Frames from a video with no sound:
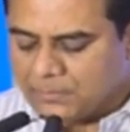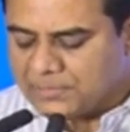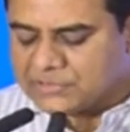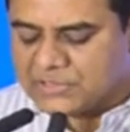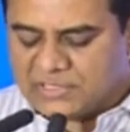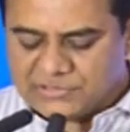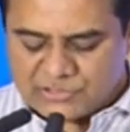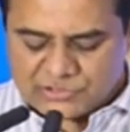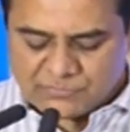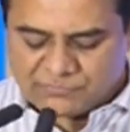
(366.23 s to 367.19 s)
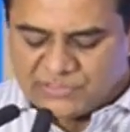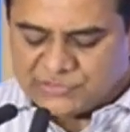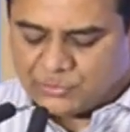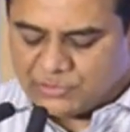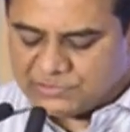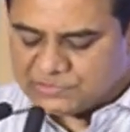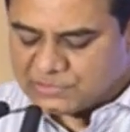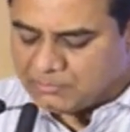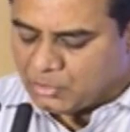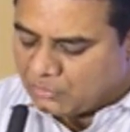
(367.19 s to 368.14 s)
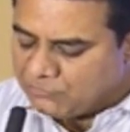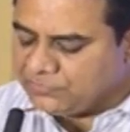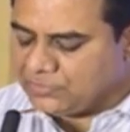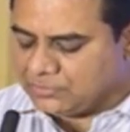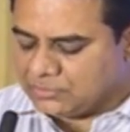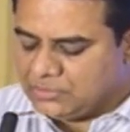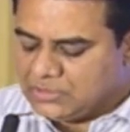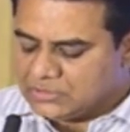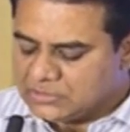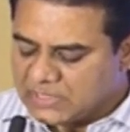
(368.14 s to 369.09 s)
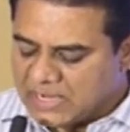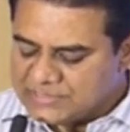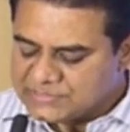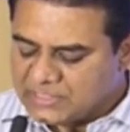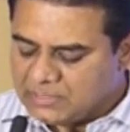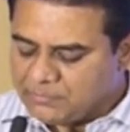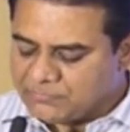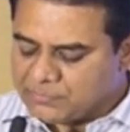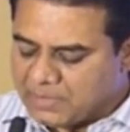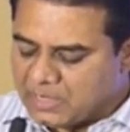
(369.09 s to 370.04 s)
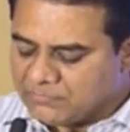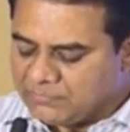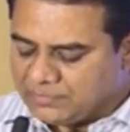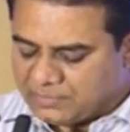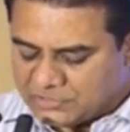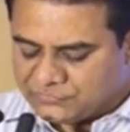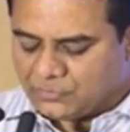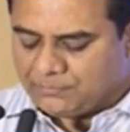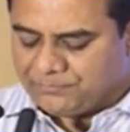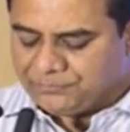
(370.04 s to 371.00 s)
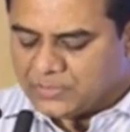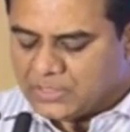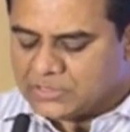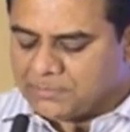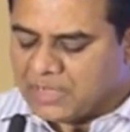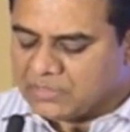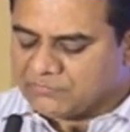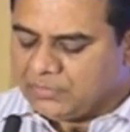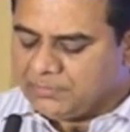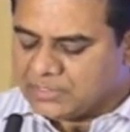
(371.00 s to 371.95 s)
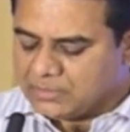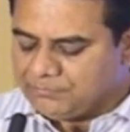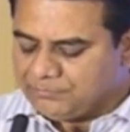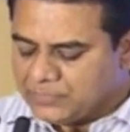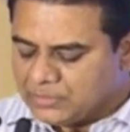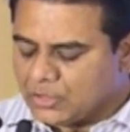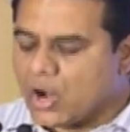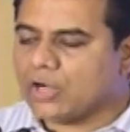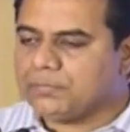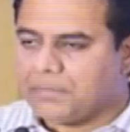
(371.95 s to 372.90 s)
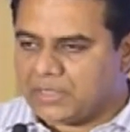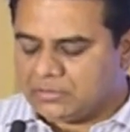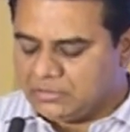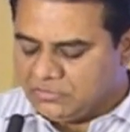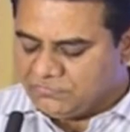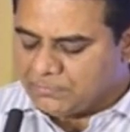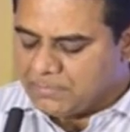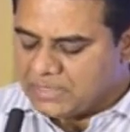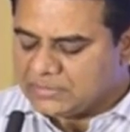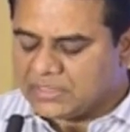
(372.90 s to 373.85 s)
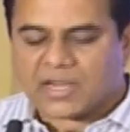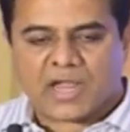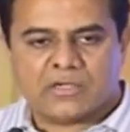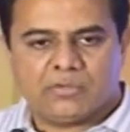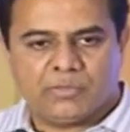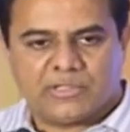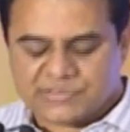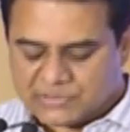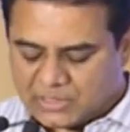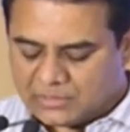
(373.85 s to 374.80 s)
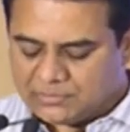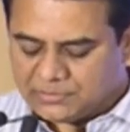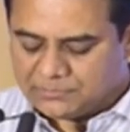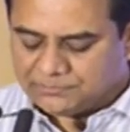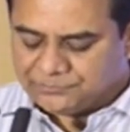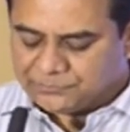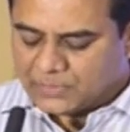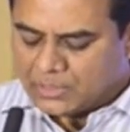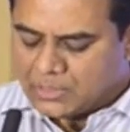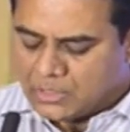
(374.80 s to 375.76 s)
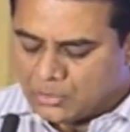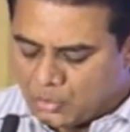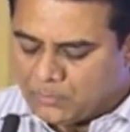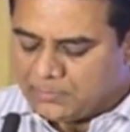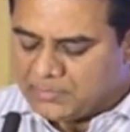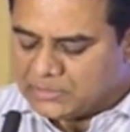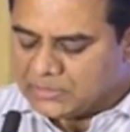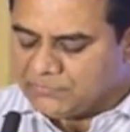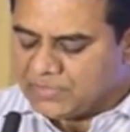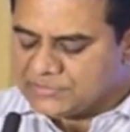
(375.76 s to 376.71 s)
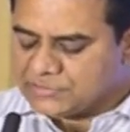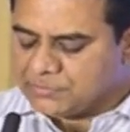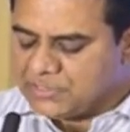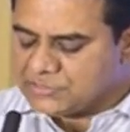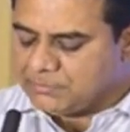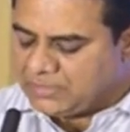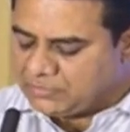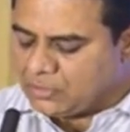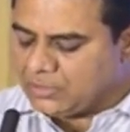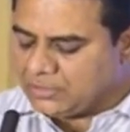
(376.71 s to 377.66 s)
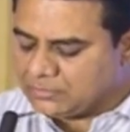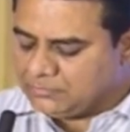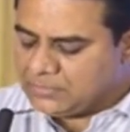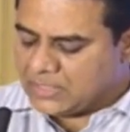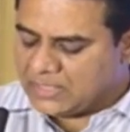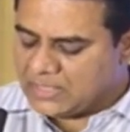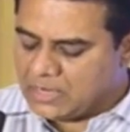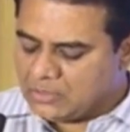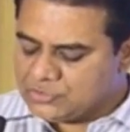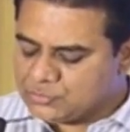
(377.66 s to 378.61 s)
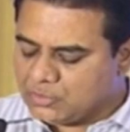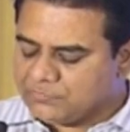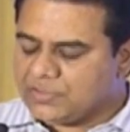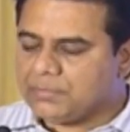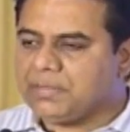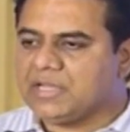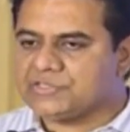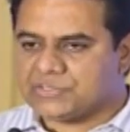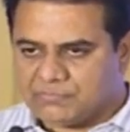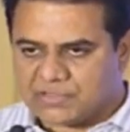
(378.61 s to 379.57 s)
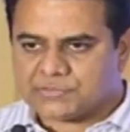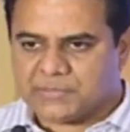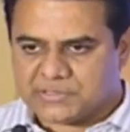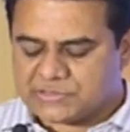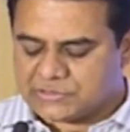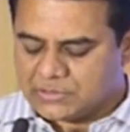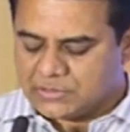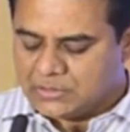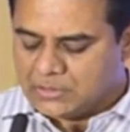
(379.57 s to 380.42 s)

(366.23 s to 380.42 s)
operationalization of these units, I'm confident that the landscape of the park will transform and the park will become the hotbed for medtech activities in the country. Global medical devices major Medtronic had announced one of their biggest investments,